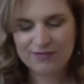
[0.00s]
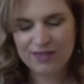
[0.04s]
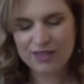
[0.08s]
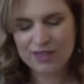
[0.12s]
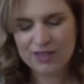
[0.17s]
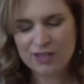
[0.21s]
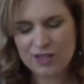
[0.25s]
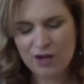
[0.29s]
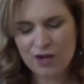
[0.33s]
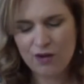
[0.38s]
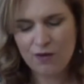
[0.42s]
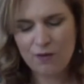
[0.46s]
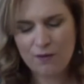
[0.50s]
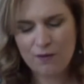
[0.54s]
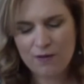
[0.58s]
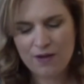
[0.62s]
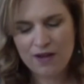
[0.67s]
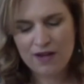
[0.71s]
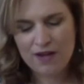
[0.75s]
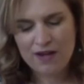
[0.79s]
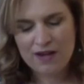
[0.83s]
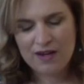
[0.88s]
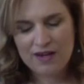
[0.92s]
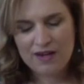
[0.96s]
So
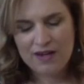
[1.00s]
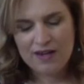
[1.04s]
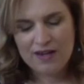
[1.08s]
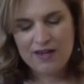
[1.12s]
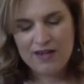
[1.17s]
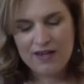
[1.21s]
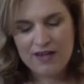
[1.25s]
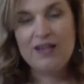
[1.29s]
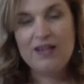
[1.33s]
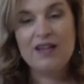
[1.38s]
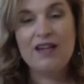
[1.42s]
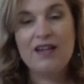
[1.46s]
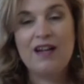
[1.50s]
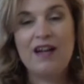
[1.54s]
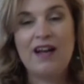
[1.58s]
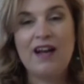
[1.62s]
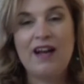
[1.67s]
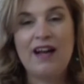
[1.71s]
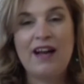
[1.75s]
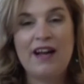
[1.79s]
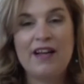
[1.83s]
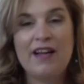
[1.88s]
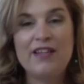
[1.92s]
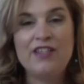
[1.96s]

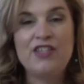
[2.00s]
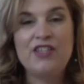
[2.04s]
I